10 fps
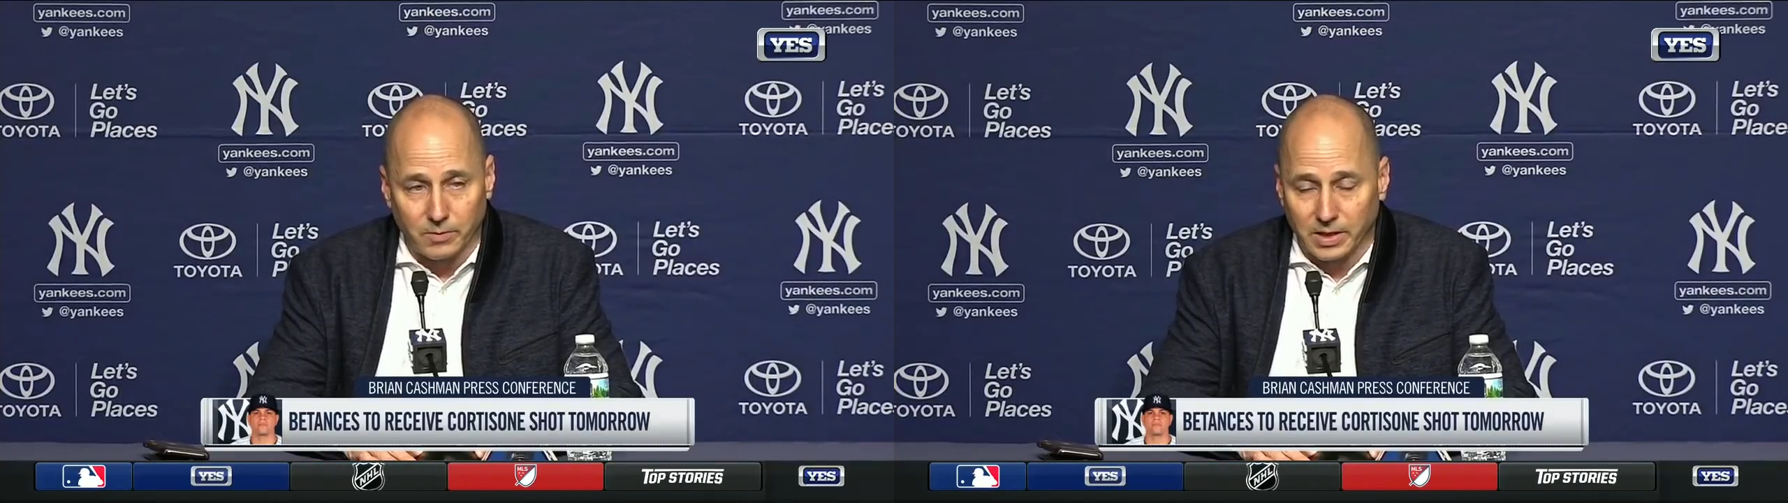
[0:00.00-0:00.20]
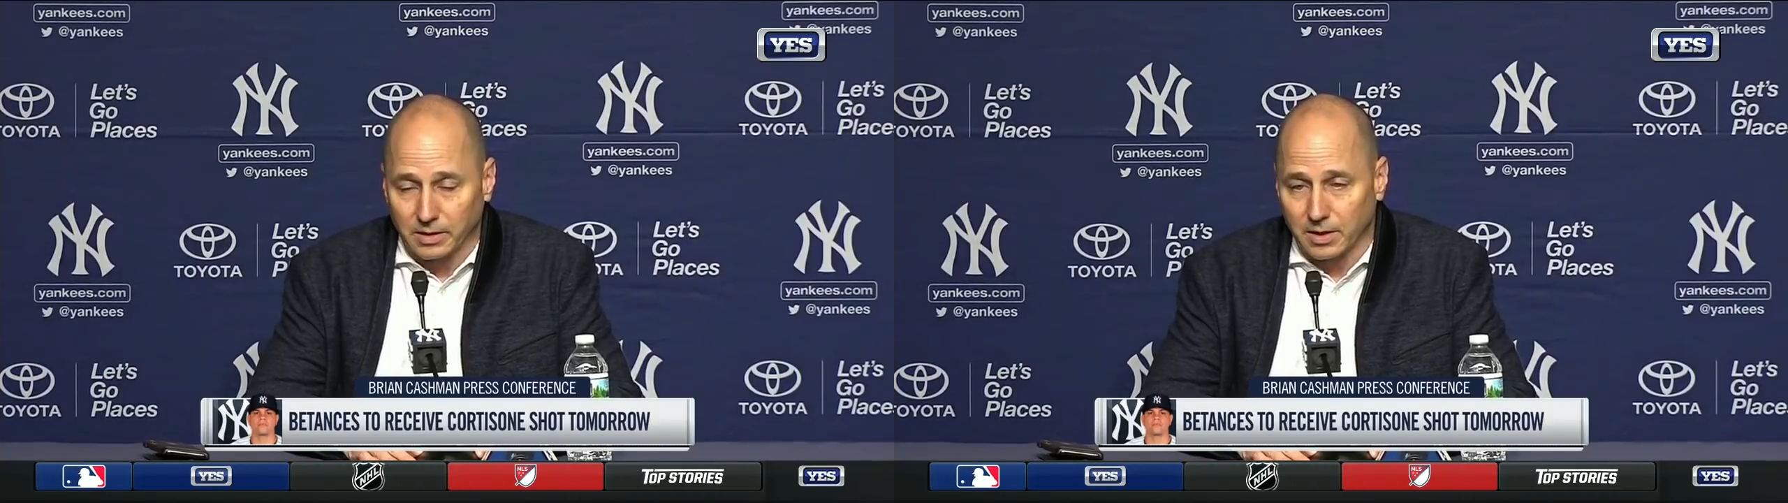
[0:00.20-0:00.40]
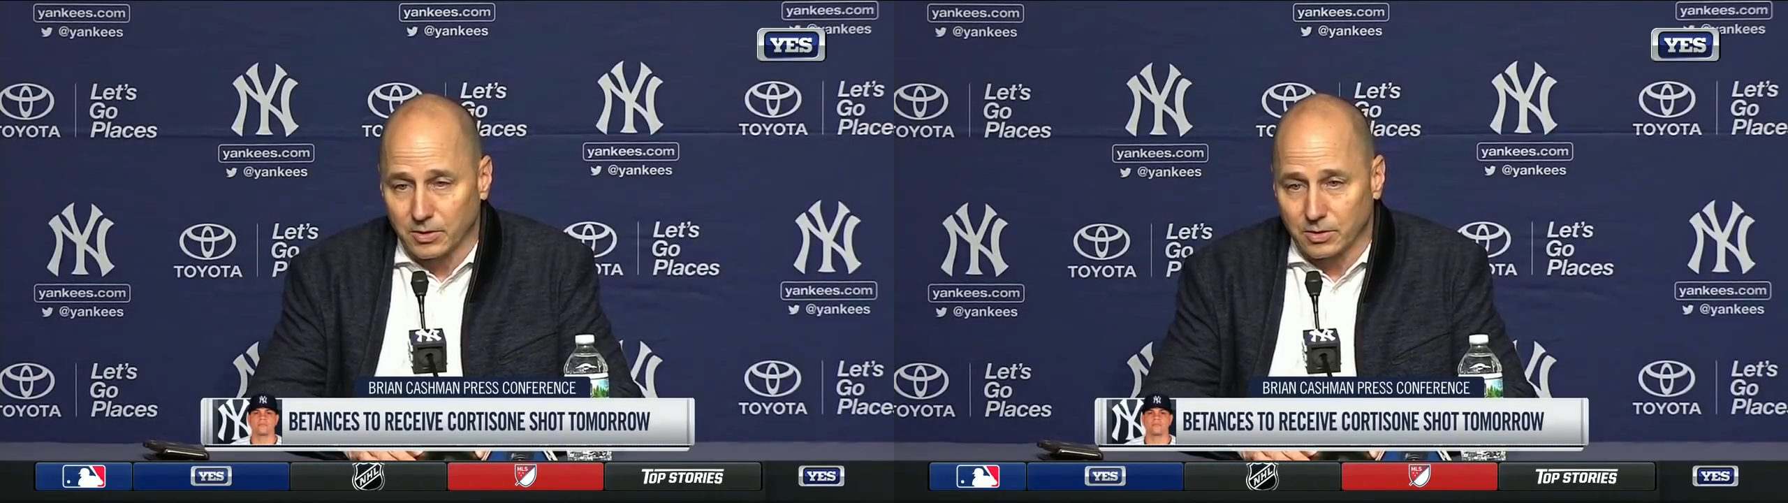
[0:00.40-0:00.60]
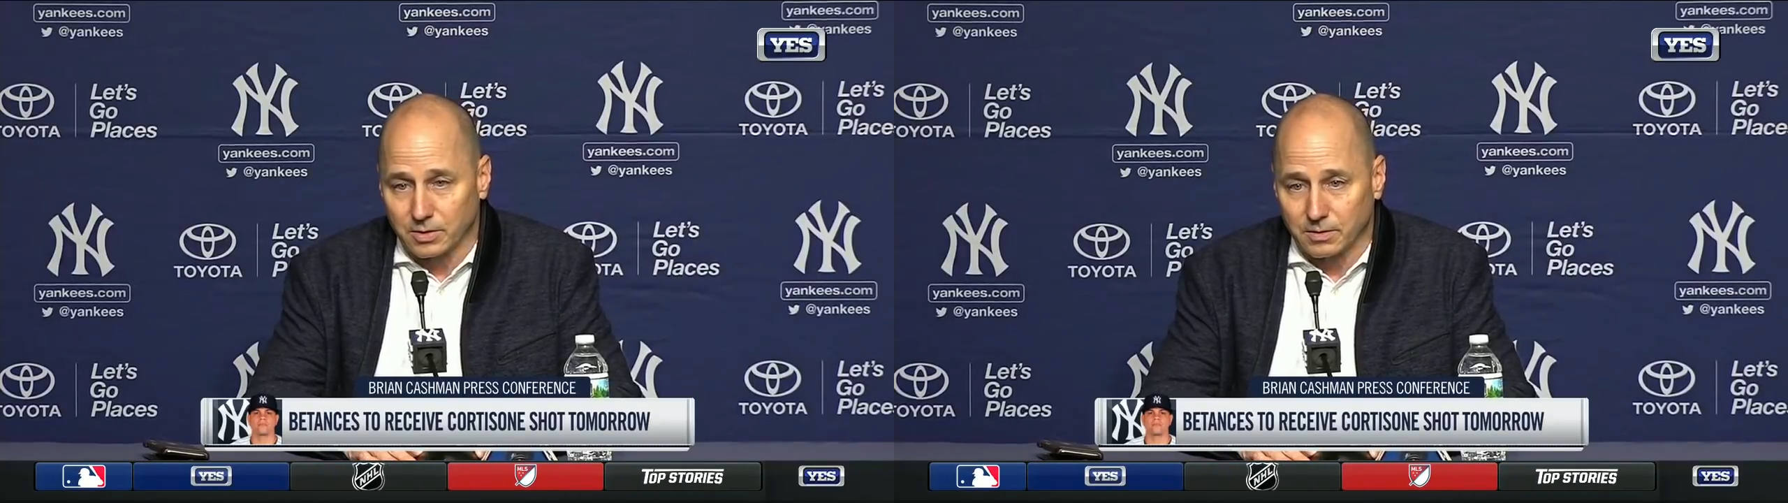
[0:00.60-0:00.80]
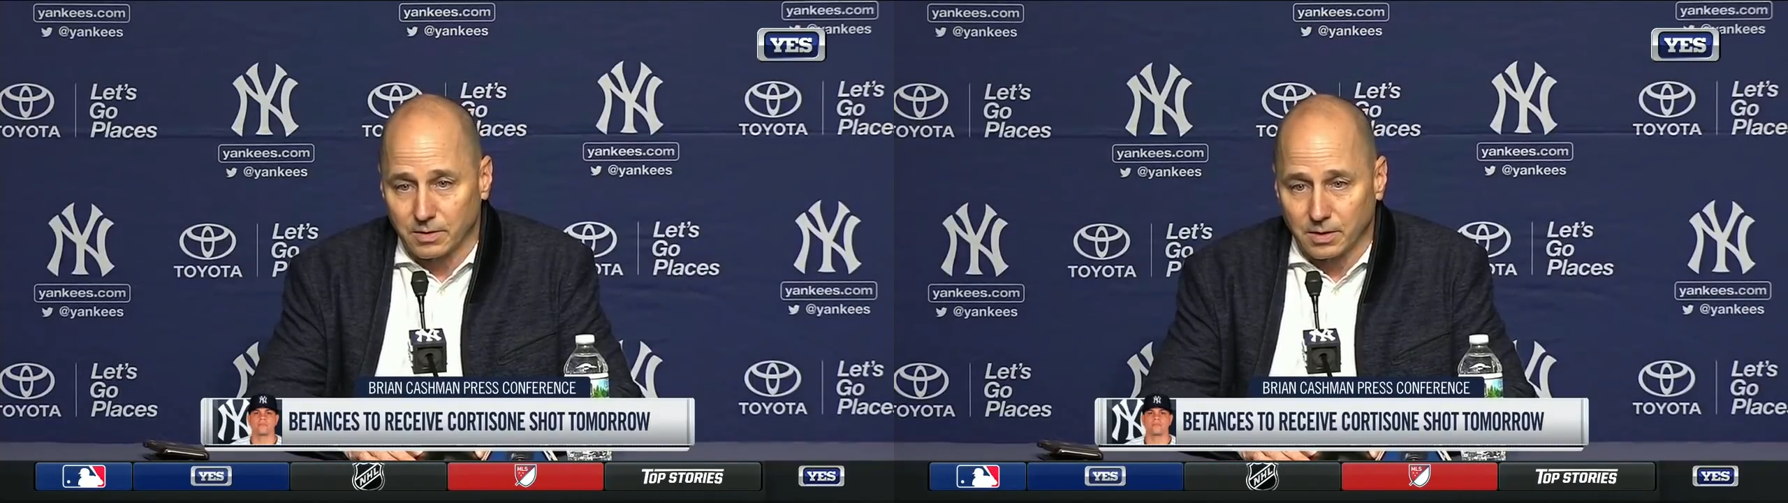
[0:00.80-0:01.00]

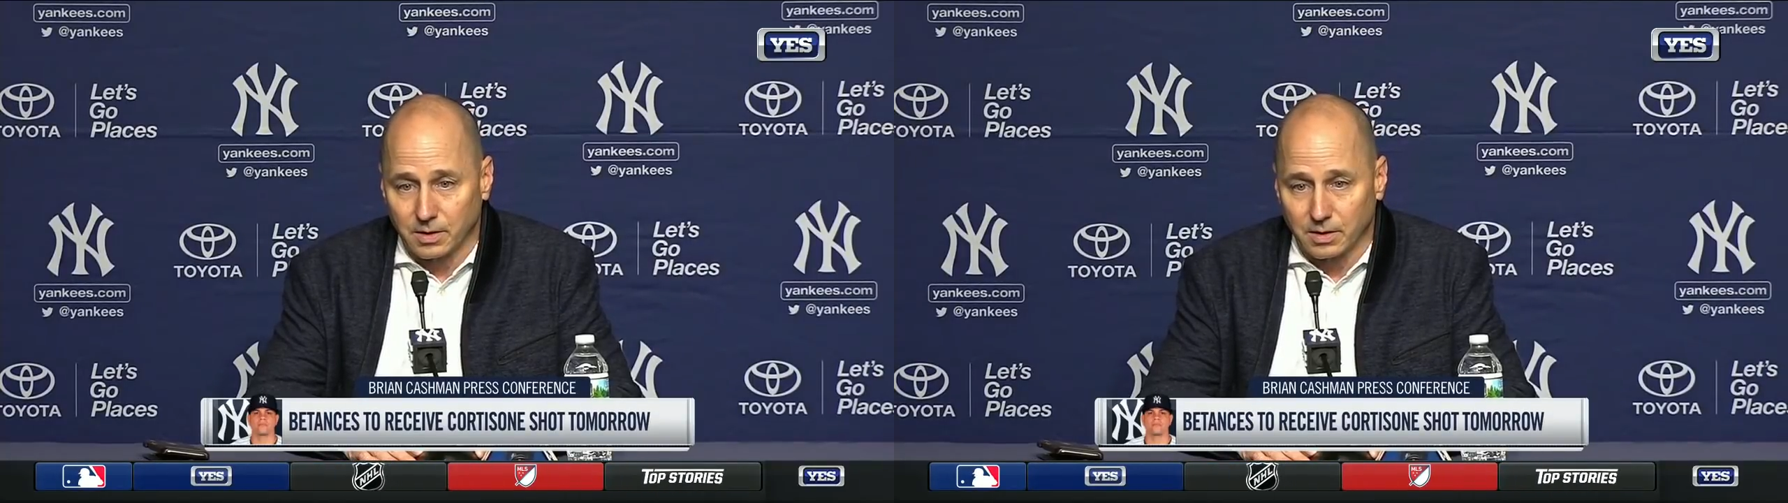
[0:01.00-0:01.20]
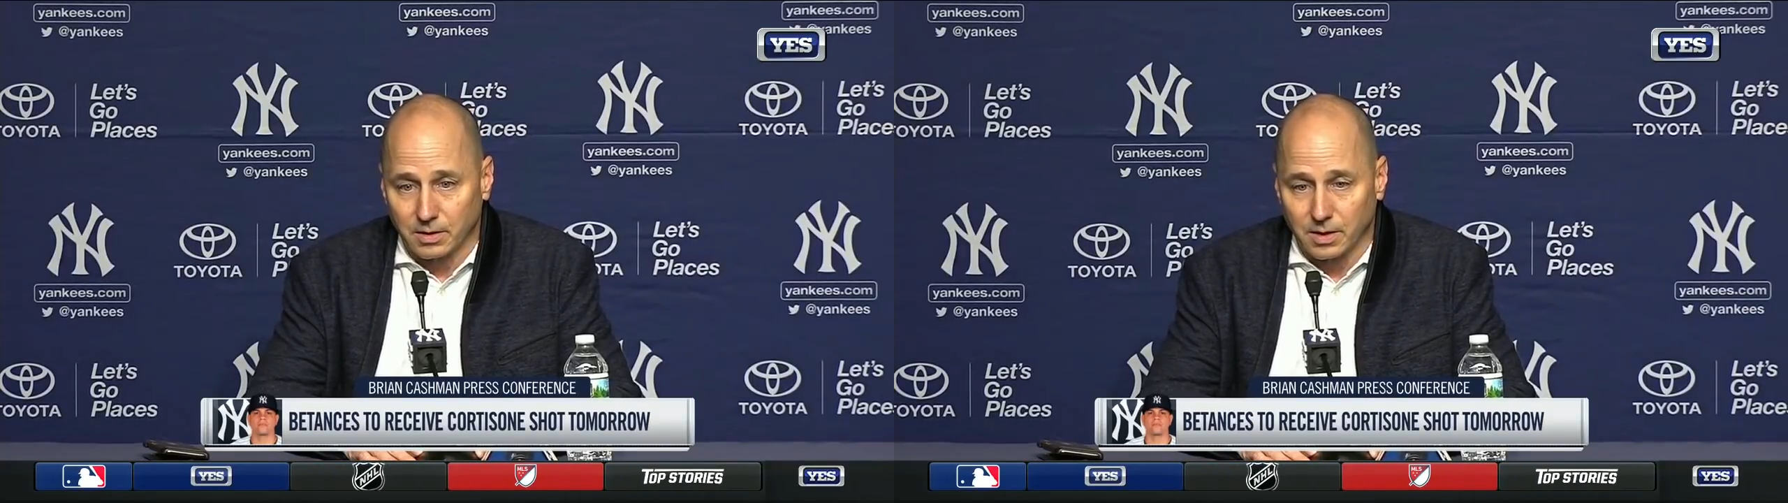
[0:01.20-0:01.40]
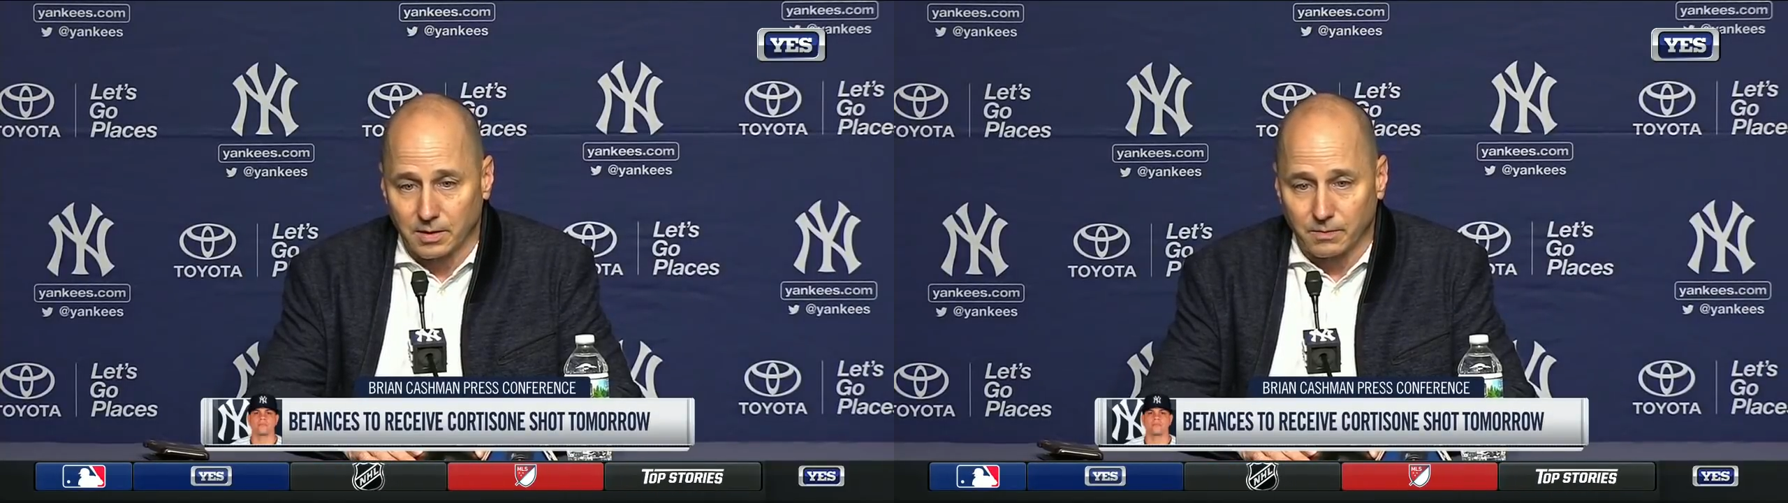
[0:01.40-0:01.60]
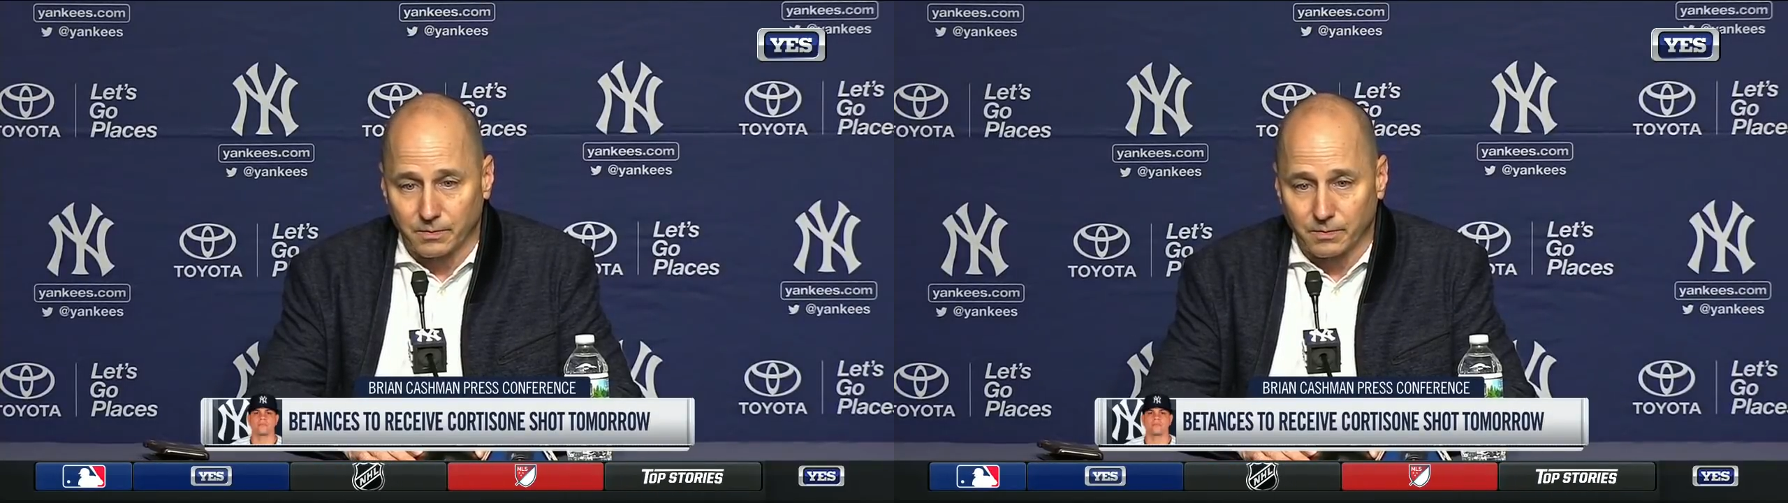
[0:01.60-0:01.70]
medication uh, that